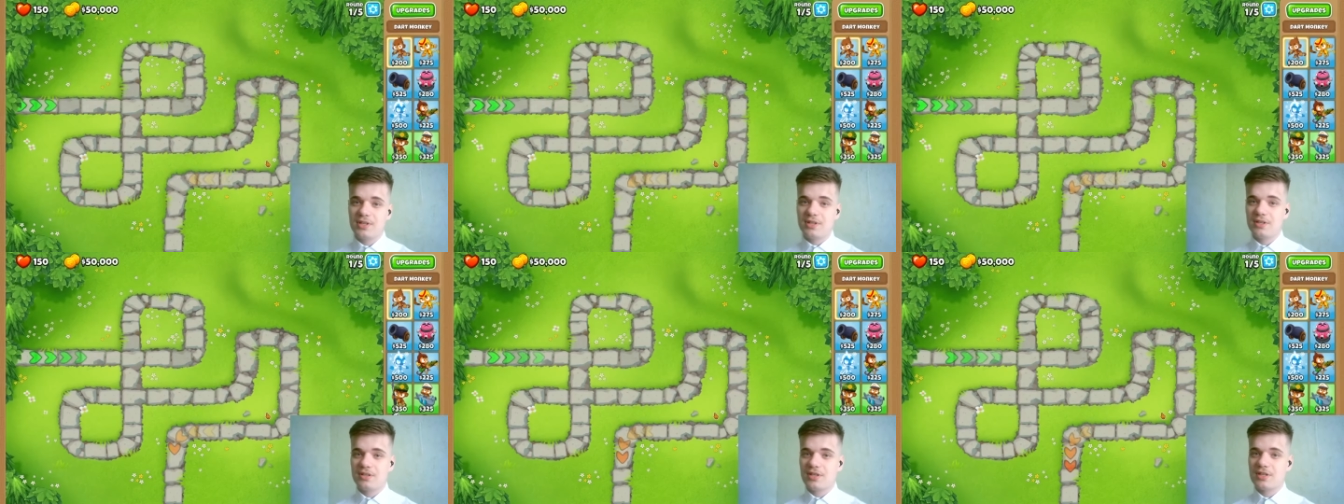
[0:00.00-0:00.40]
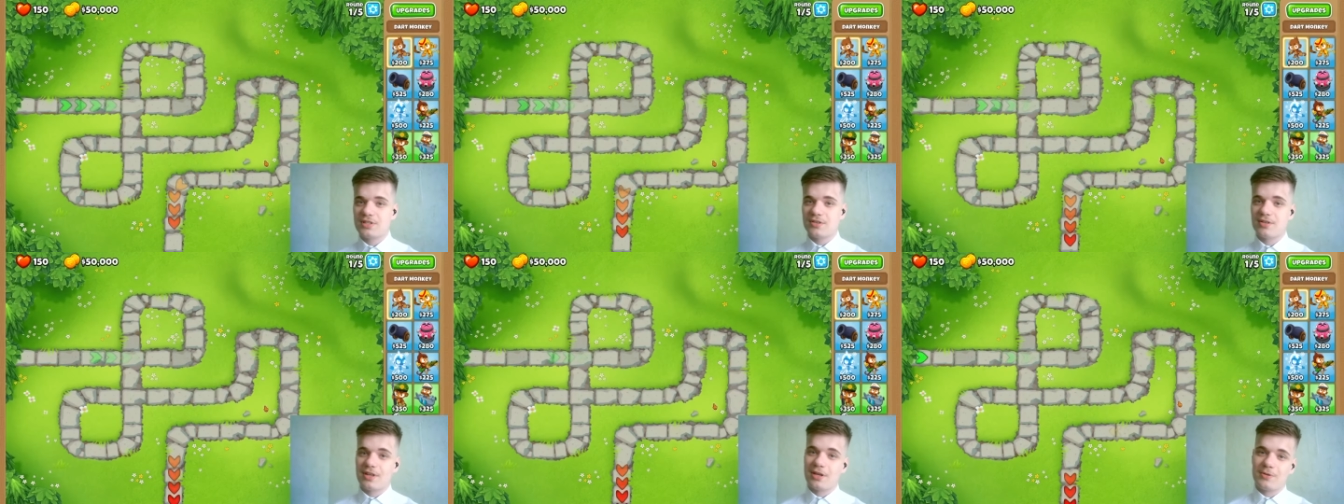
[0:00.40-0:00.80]
it
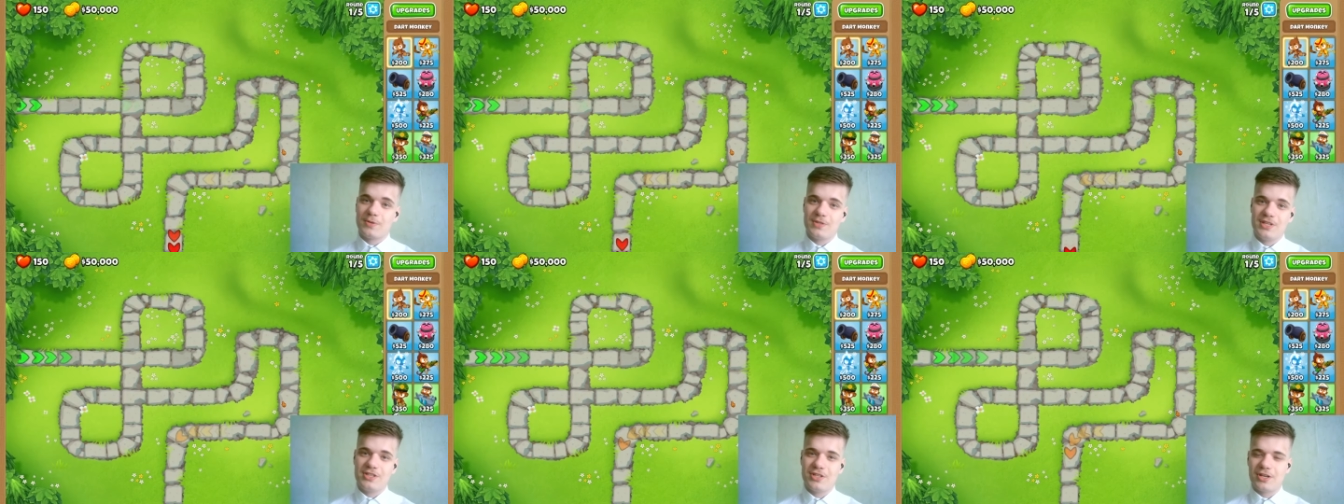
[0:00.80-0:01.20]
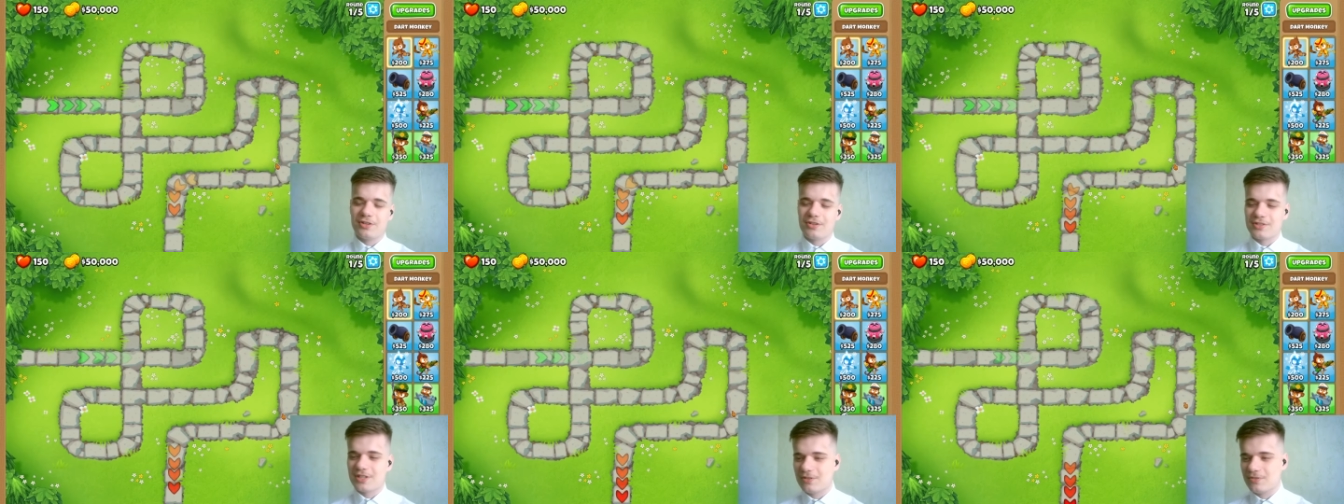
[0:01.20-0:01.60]
so that I could teach
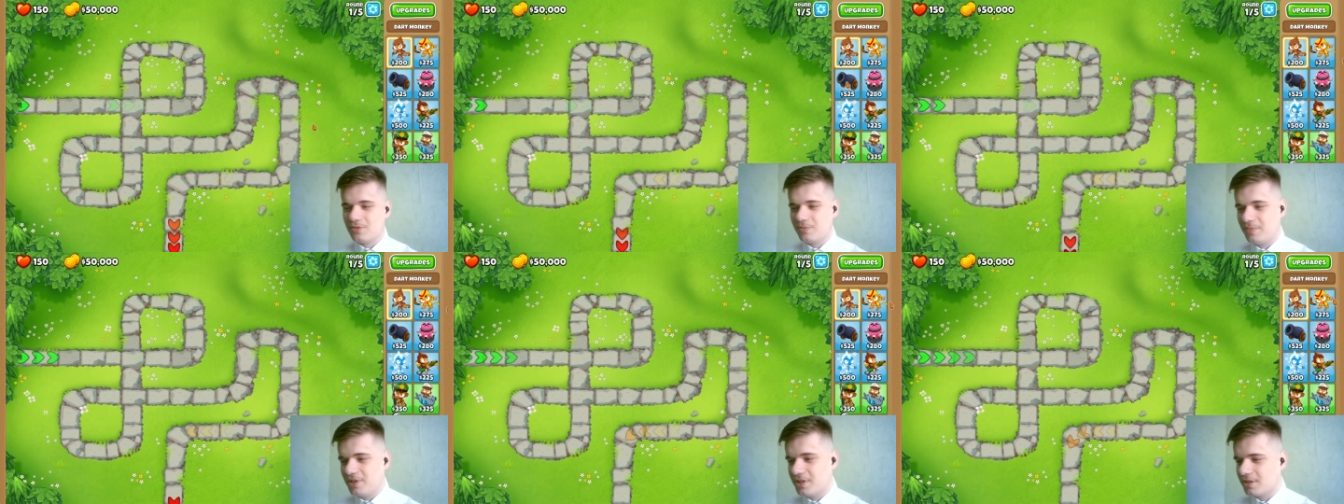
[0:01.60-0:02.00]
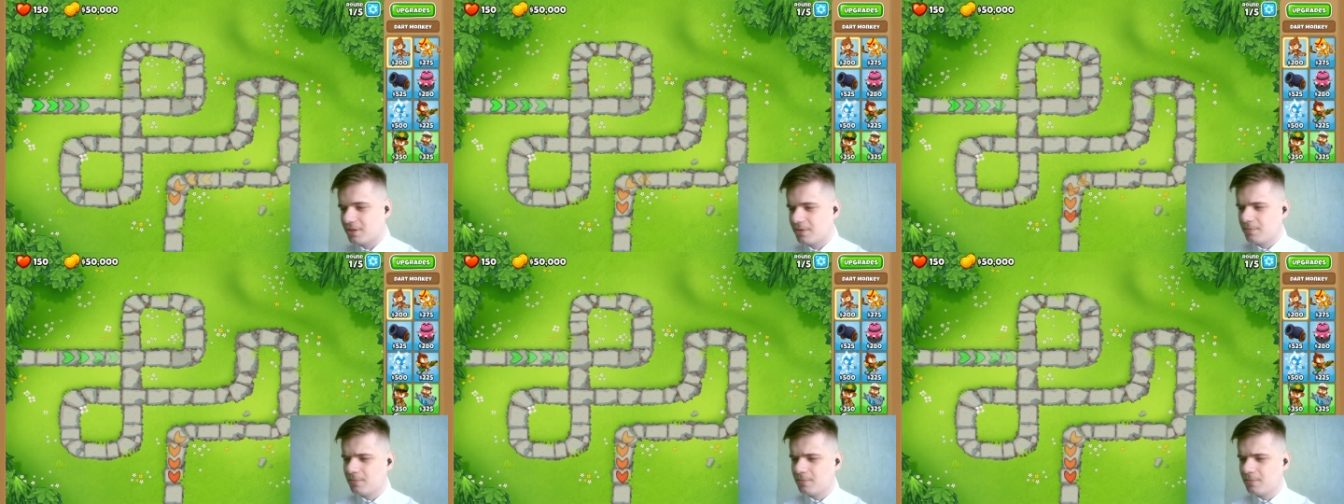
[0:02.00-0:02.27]
others how to beat it.